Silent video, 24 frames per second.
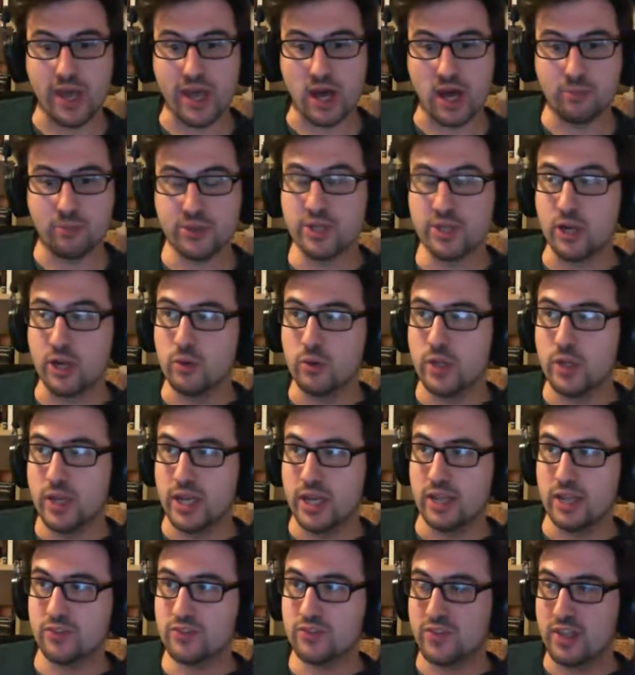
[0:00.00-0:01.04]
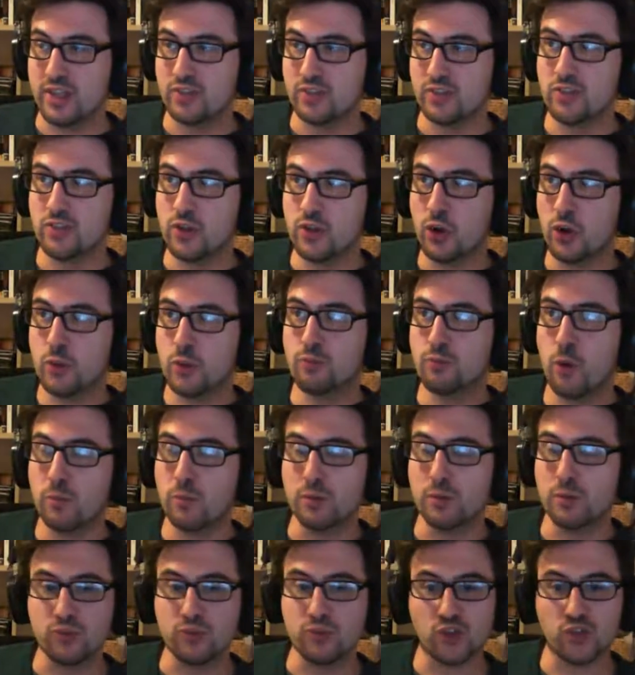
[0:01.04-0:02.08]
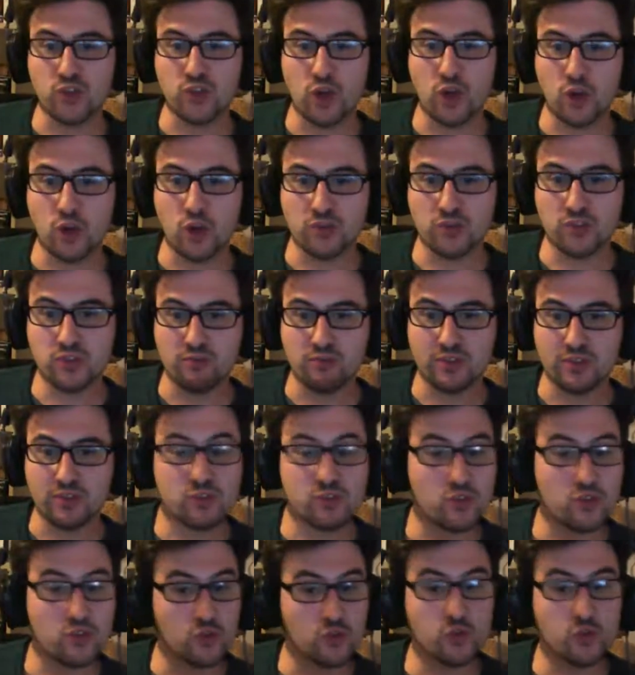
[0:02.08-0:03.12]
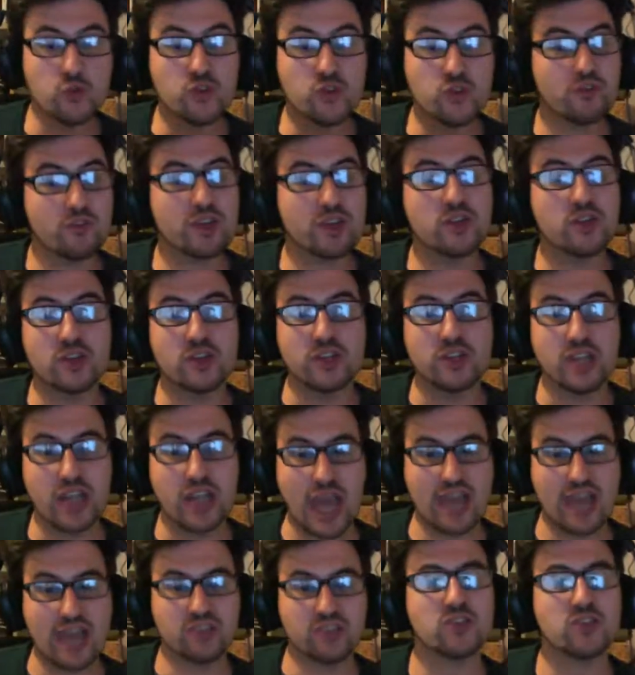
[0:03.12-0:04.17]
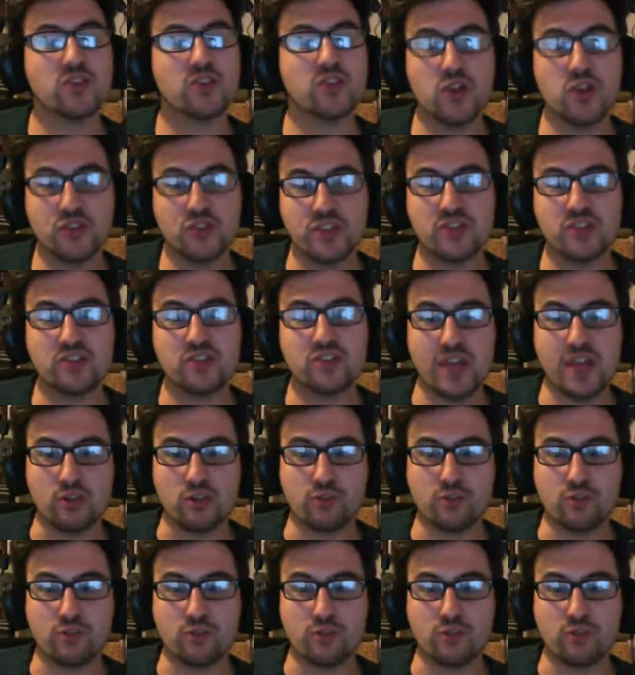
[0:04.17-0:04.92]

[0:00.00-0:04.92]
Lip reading: It's no problem to start with something. Just do something as an exercise in itself, right?